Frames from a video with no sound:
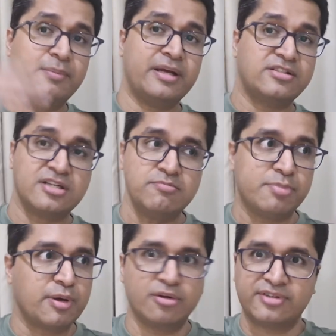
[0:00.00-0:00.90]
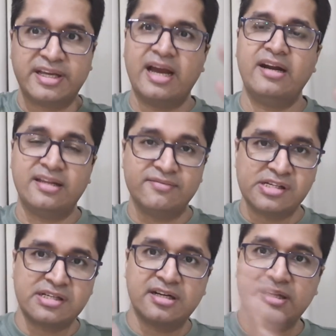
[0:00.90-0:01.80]
big jump because they had
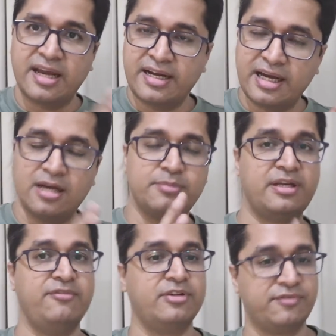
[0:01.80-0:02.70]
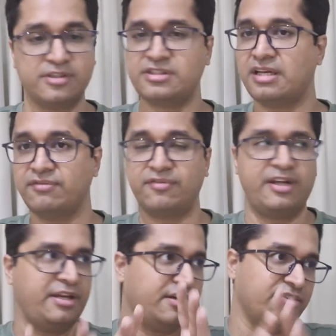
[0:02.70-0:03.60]
invested the entire money for the first 10,
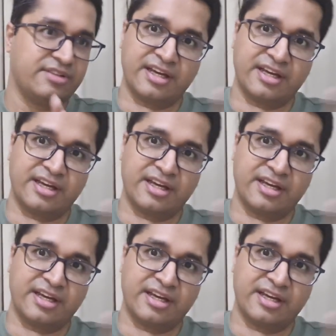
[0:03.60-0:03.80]
15 years.